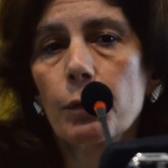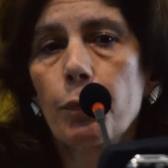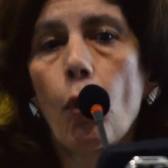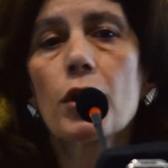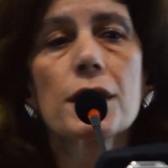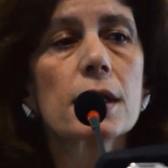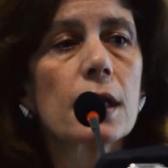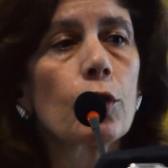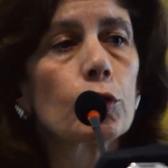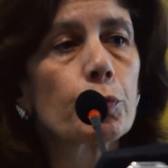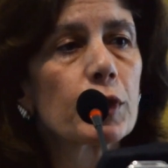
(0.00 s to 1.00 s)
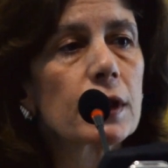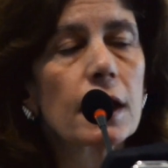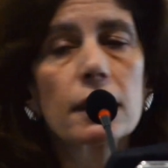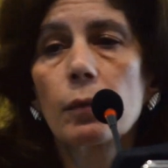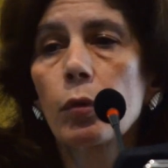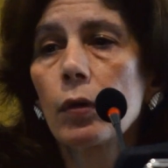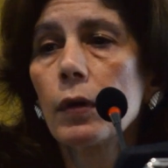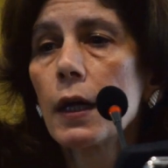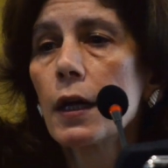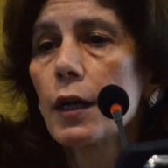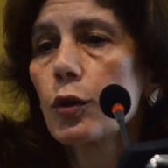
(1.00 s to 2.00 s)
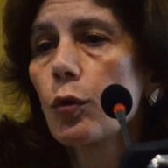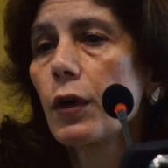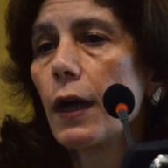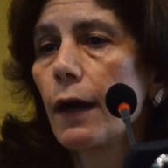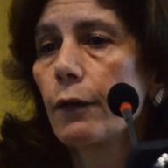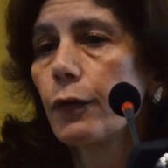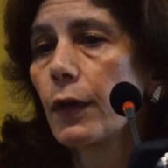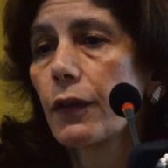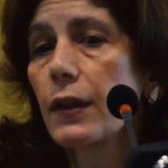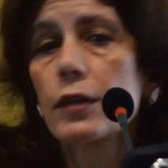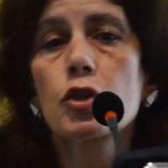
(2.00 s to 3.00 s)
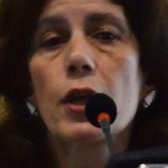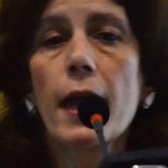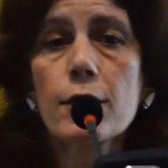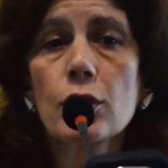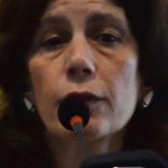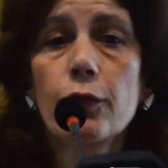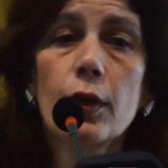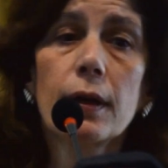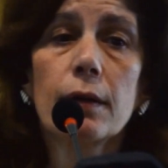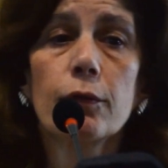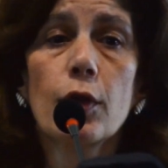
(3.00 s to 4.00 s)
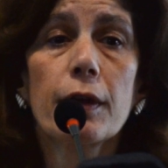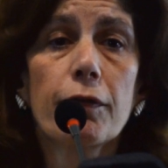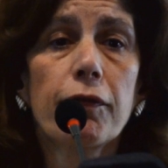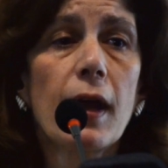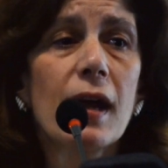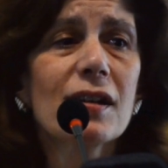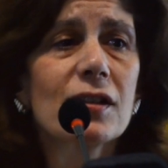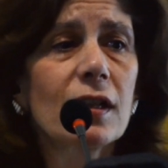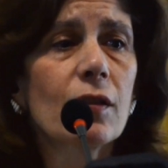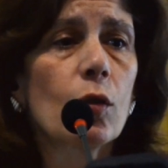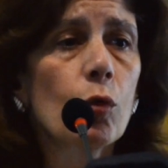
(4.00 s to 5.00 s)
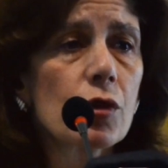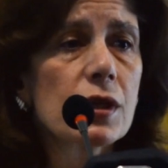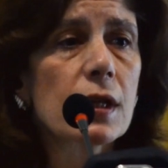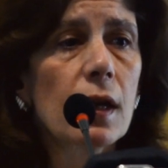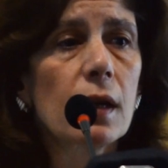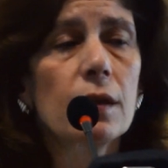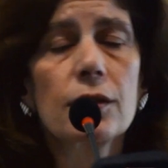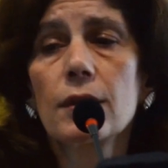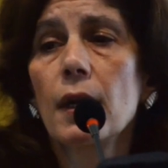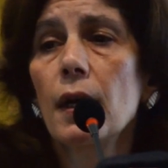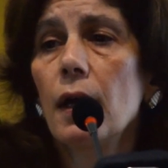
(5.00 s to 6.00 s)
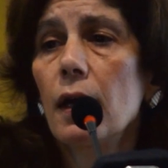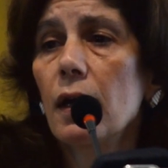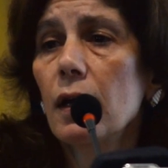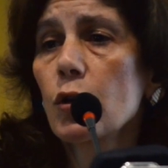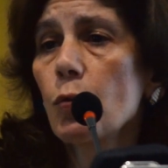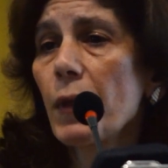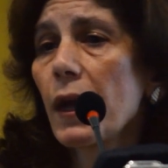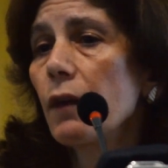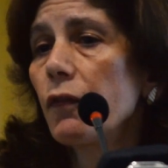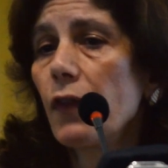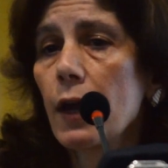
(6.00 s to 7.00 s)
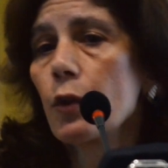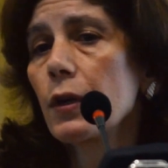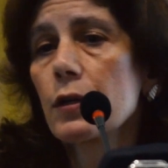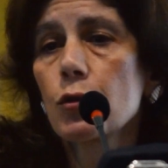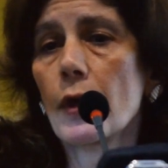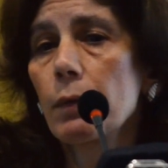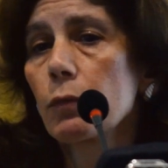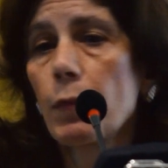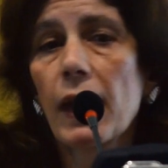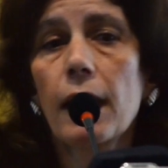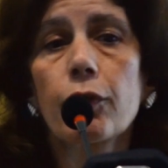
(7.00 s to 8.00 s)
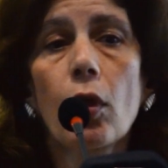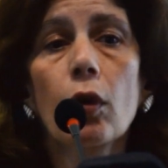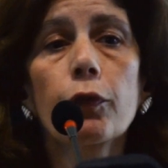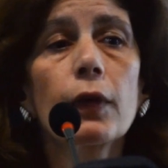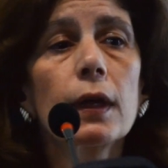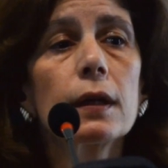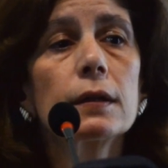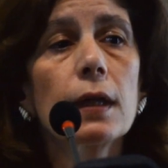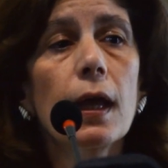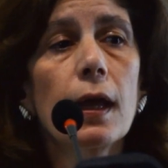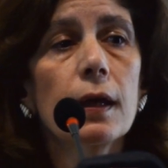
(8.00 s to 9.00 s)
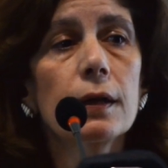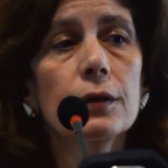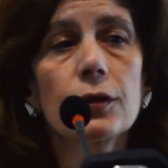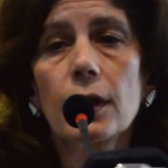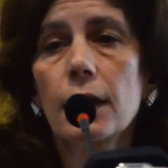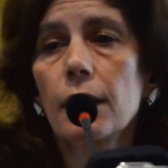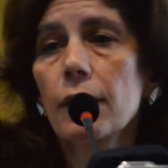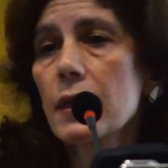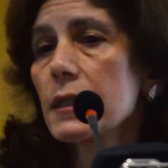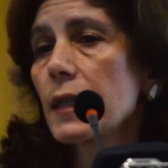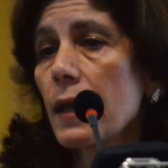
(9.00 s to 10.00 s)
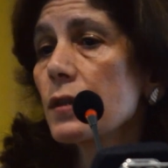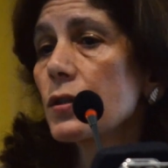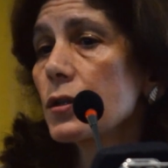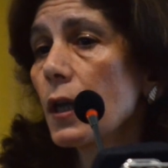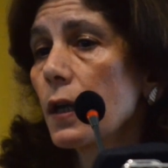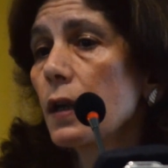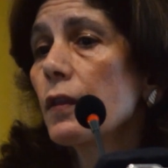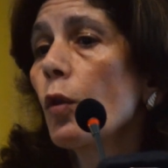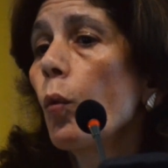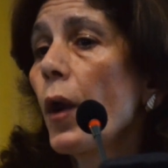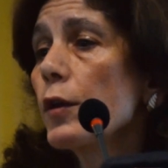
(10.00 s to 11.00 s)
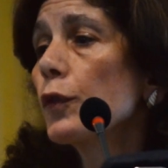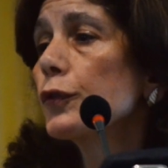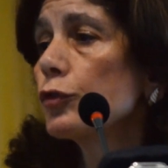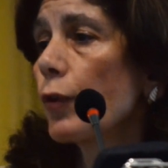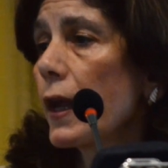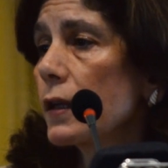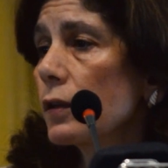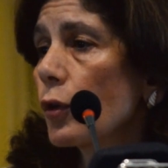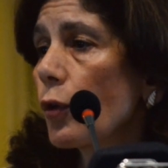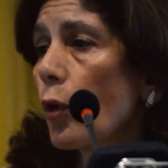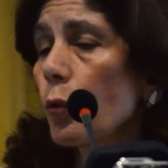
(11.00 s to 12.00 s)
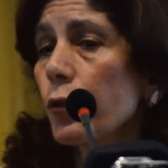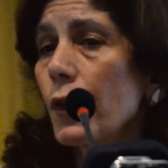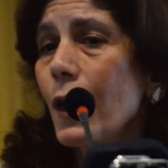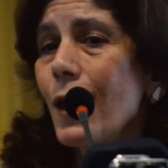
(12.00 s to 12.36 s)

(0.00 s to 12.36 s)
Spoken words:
policies are not predictable. You have things changing very, very fast. In the worst case, you may have violence, you may have conflict, and this stands in the way of trade and growth.